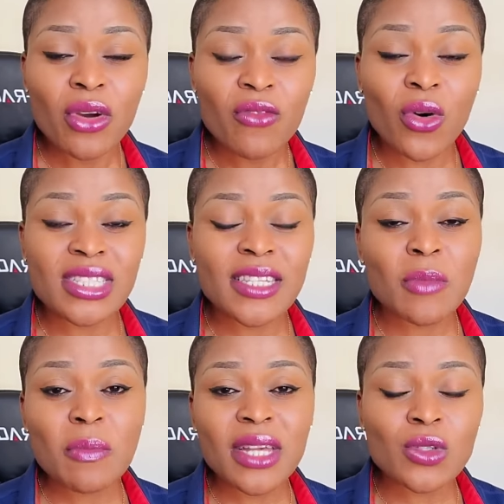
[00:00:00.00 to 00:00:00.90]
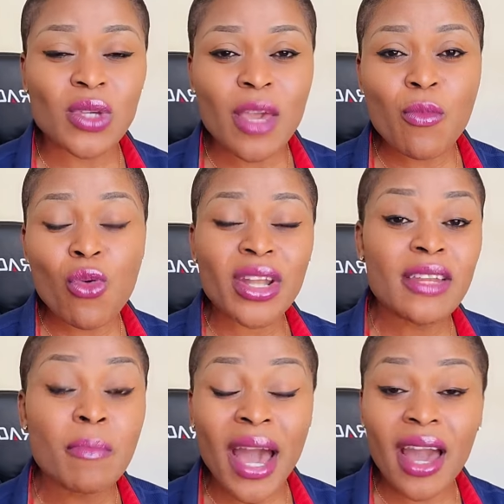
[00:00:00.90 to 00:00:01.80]
for team members to keep
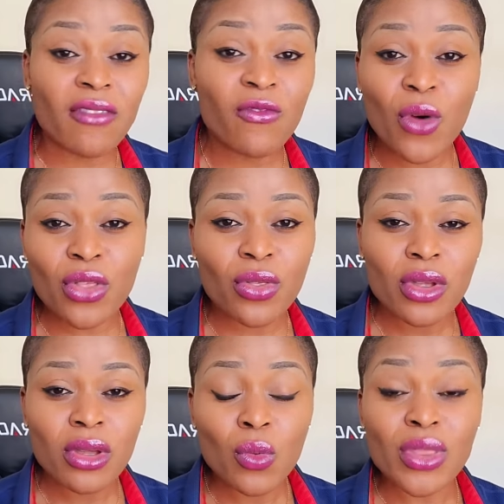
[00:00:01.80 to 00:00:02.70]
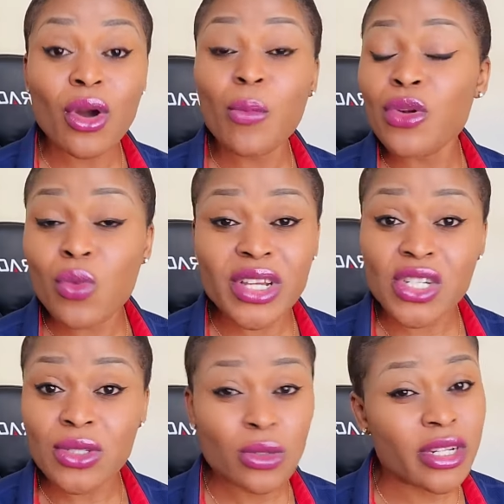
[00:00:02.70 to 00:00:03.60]
running back and forth with open
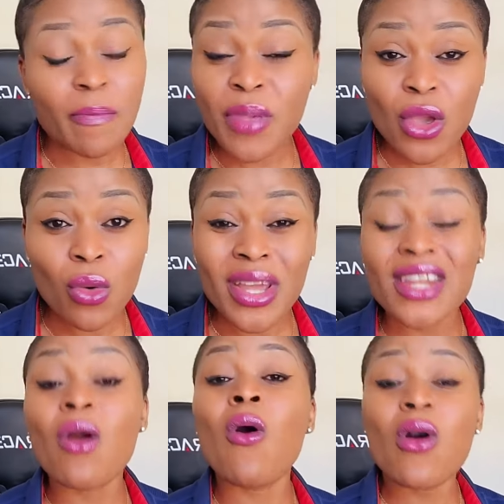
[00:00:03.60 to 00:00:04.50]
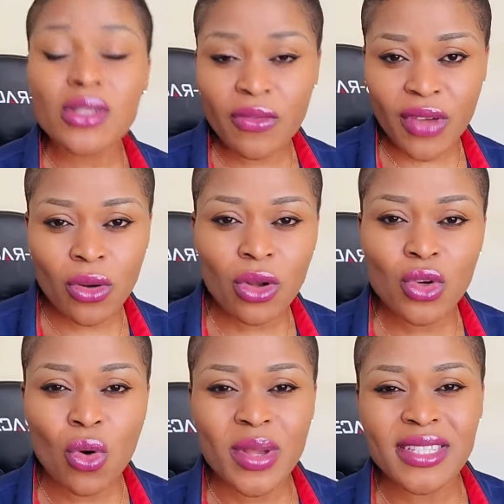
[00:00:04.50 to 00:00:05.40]
questions to the P O in the course of an
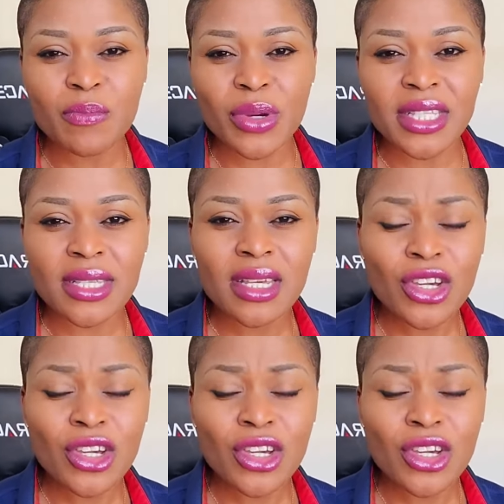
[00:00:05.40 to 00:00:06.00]
ongoing sprint.